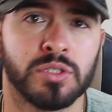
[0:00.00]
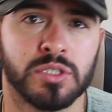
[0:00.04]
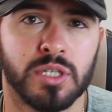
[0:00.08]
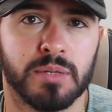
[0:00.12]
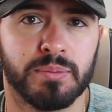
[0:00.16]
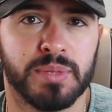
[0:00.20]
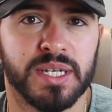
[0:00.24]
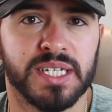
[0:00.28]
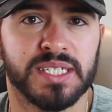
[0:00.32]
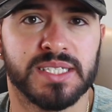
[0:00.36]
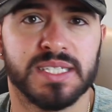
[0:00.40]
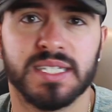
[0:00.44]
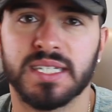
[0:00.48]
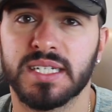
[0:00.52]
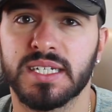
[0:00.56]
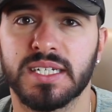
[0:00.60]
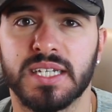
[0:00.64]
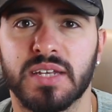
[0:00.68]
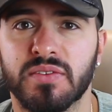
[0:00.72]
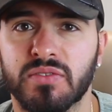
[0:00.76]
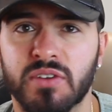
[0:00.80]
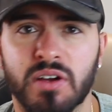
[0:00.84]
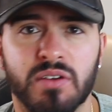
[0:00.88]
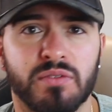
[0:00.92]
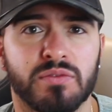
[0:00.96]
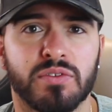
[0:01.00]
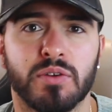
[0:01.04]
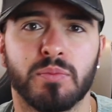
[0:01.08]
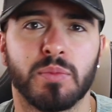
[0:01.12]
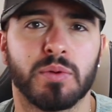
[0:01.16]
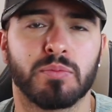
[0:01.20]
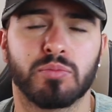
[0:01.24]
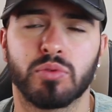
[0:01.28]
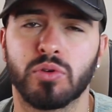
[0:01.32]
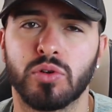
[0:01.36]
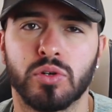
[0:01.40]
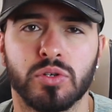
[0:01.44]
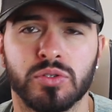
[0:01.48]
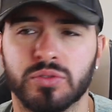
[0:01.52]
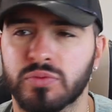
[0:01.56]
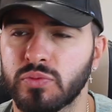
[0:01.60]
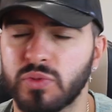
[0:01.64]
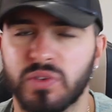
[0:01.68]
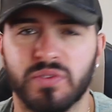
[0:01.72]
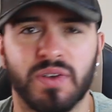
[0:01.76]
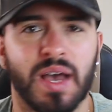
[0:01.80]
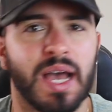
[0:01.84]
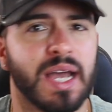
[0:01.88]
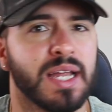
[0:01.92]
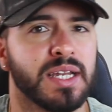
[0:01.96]
So basically they've come from abroad.
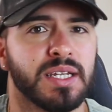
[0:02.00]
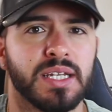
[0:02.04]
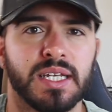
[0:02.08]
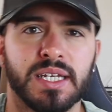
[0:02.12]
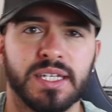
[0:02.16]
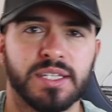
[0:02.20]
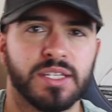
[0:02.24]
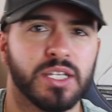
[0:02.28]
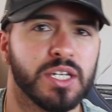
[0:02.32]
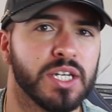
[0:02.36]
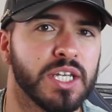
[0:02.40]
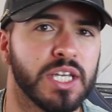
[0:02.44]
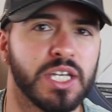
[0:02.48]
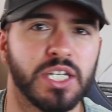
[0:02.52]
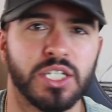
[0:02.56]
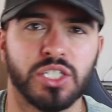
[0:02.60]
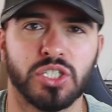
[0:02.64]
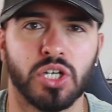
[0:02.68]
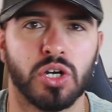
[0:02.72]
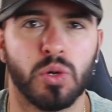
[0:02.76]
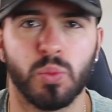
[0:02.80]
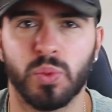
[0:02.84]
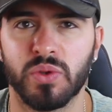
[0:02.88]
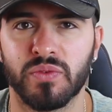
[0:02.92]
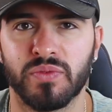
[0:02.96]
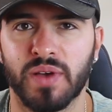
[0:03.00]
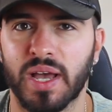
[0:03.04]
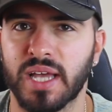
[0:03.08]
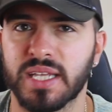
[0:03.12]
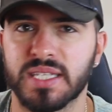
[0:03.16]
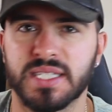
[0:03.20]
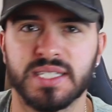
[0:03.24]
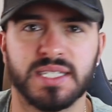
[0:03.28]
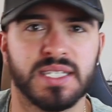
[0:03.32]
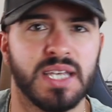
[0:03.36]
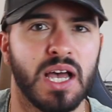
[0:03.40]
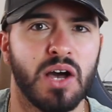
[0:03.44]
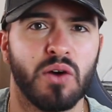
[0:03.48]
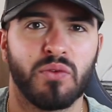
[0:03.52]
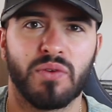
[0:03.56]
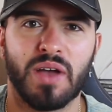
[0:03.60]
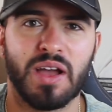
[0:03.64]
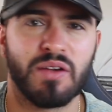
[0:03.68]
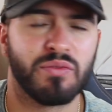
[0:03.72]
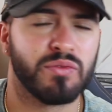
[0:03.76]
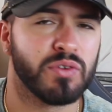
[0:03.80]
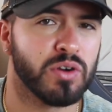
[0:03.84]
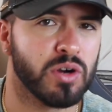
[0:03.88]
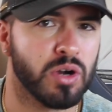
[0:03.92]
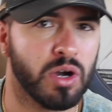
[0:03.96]
We've had Indonesia, we've had South
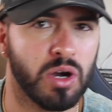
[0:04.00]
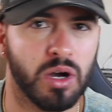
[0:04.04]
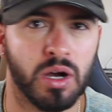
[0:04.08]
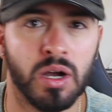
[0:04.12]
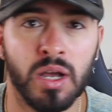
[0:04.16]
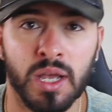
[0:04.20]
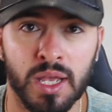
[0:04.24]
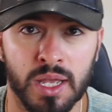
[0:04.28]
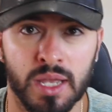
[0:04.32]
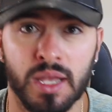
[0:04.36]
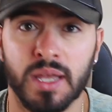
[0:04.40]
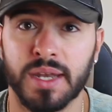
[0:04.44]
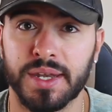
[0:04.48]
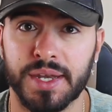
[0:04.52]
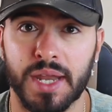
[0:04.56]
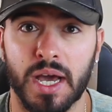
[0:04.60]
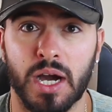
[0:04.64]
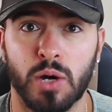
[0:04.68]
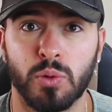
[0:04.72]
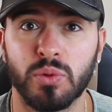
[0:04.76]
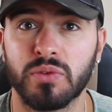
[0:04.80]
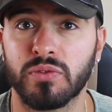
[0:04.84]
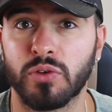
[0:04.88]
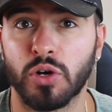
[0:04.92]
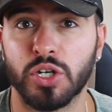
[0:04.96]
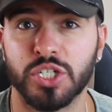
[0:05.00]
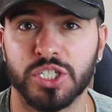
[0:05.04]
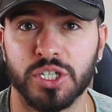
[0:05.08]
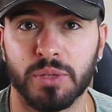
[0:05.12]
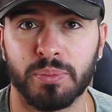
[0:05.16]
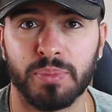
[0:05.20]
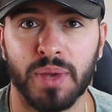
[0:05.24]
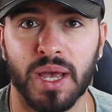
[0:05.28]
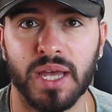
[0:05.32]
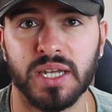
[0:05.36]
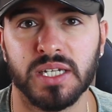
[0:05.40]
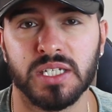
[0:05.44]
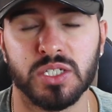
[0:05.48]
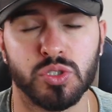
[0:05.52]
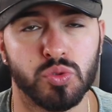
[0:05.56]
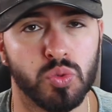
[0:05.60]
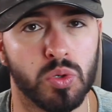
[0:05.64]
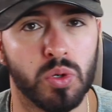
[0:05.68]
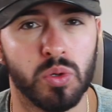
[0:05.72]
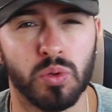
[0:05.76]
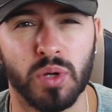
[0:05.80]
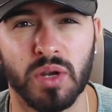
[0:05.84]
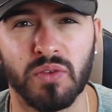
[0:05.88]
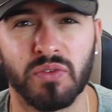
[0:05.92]
Africa, now we've got Japan as well.